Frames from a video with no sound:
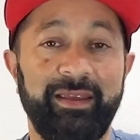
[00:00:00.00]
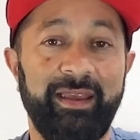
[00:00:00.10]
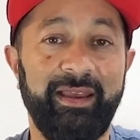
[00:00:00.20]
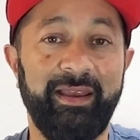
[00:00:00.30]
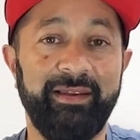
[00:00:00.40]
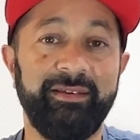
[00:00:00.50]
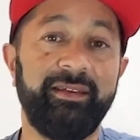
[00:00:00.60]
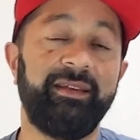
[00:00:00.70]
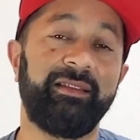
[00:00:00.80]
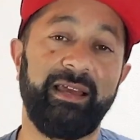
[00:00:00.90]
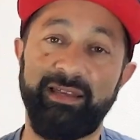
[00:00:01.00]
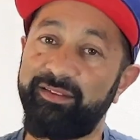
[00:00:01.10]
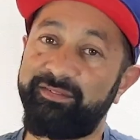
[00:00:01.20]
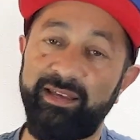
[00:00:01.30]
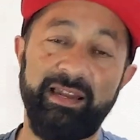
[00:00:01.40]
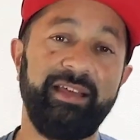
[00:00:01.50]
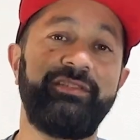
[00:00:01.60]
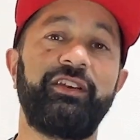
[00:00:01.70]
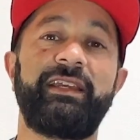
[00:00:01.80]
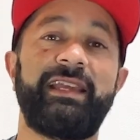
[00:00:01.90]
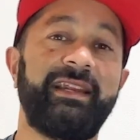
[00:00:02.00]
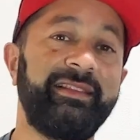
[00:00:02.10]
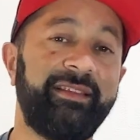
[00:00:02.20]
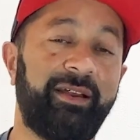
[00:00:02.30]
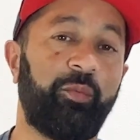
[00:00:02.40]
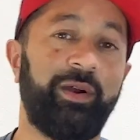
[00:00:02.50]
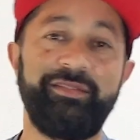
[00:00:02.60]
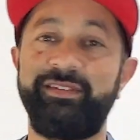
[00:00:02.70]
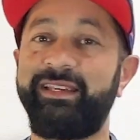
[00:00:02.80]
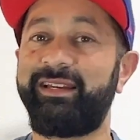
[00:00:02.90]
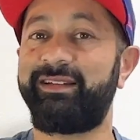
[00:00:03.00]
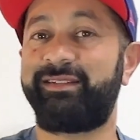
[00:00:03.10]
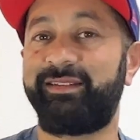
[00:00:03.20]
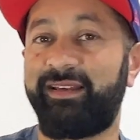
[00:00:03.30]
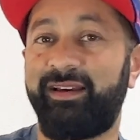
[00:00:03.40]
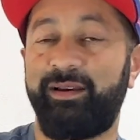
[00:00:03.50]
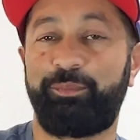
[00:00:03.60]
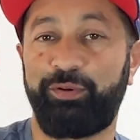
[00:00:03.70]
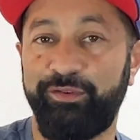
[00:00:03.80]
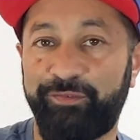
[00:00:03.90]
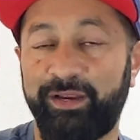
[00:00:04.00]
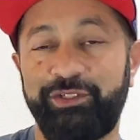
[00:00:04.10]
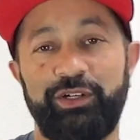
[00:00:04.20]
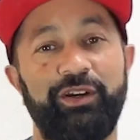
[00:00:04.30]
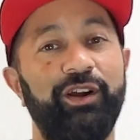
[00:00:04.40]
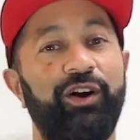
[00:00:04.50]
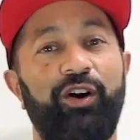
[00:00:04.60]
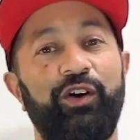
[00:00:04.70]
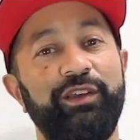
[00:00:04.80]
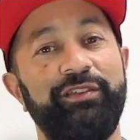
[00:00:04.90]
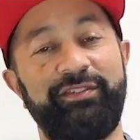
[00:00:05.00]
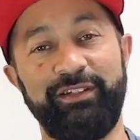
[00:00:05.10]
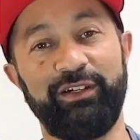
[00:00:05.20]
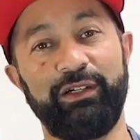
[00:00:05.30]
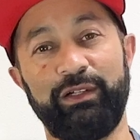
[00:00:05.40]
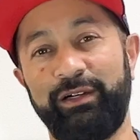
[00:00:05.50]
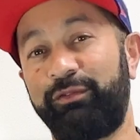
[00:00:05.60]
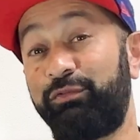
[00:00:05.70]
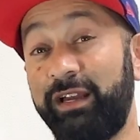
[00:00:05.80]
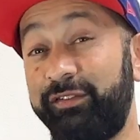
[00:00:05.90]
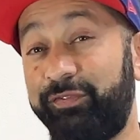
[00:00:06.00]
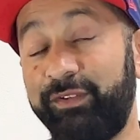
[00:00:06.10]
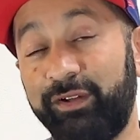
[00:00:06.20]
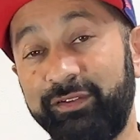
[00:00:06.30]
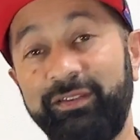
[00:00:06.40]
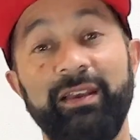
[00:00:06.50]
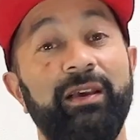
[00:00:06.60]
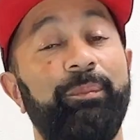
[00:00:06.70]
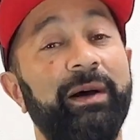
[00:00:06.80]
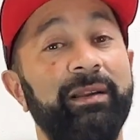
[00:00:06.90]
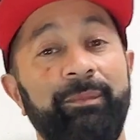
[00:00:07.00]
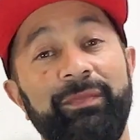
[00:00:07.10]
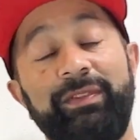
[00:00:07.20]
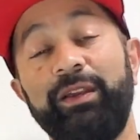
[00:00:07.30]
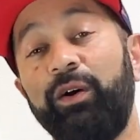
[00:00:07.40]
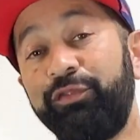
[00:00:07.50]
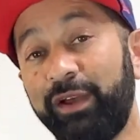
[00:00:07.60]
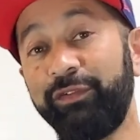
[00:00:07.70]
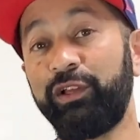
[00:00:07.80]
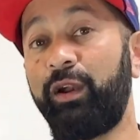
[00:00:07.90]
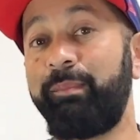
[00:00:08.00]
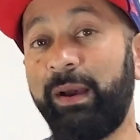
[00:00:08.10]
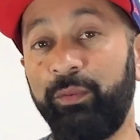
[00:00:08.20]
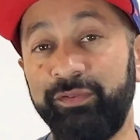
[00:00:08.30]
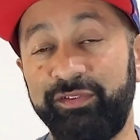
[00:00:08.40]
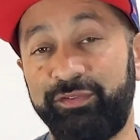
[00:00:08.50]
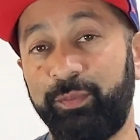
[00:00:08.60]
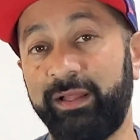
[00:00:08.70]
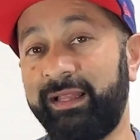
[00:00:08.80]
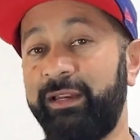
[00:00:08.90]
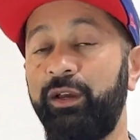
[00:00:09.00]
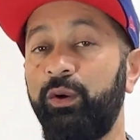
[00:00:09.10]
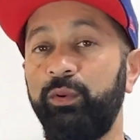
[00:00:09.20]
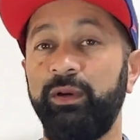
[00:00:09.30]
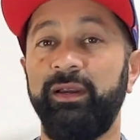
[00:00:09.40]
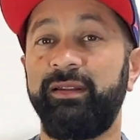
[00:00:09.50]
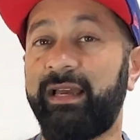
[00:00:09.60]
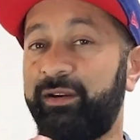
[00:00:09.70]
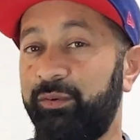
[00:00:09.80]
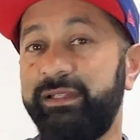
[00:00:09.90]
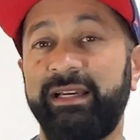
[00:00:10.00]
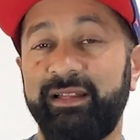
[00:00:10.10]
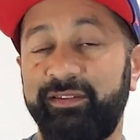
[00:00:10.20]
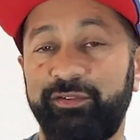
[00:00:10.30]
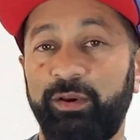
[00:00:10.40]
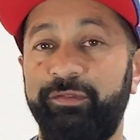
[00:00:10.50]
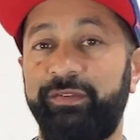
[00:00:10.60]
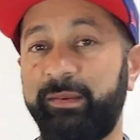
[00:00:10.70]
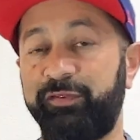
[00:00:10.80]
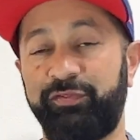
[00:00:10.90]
And like I said, as you're getting there, once you get into that prefecture, all you see are a lot of rice fields. But they also have a lot of mountains as well. I know Niigata's quite famous